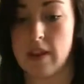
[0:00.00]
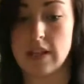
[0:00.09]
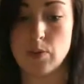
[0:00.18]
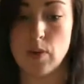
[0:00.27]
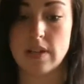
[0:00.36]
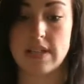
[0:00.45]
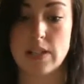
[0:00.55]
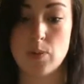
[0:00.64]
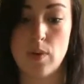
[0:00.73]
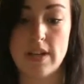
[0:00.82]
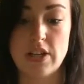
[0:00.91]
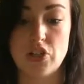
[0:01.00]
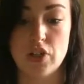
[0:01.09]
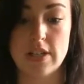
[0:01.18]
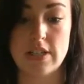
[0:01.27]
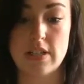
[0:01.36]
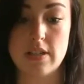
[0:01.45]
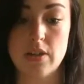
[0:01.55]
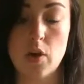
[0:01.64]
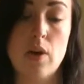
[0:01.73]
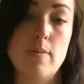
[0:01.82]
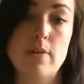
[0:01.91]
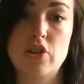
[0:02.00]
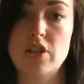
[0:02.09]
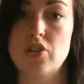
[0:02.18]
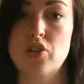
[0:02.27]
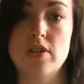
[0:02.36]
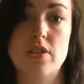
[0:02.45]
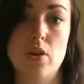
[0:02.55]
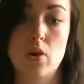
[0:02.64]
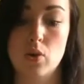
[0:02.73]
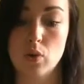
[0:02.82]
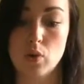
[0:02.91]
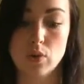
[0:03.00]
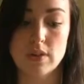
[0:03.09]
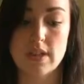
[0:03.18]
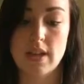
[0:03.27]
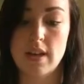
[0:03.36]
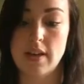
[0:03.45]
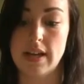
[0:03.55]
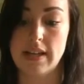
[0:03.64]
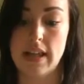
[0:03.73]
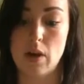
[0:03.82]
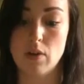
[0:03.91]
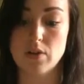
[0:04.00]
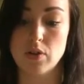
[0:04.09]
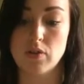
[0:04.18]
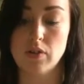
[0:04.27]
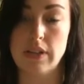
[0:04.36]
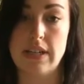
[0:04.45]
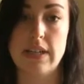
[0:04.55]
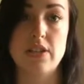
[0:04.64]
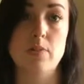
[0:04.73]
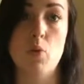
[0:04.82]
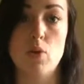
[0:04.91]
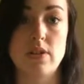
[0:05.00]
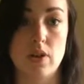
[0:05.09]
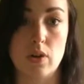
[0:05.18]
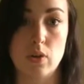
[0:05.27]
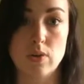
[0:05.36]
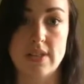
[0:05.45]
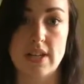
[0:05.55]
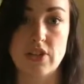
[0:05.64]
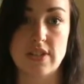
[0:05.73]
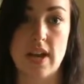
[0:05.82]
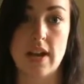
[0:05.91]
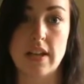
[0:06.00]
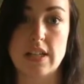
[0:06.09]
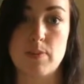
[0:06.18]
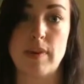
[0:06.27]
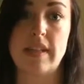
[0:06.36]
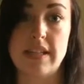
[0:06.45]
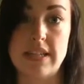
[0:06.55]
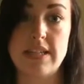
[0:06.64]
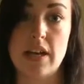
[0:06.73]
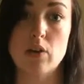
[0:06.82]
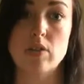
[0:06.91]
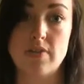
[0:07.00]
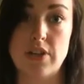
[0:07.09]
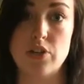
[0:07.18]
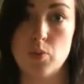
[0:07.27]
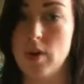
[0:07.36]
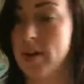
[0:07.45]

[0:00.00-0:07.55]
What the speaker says: As well as this one is just no images, just circles, and they also lead into more circles that just kind of explain the details of each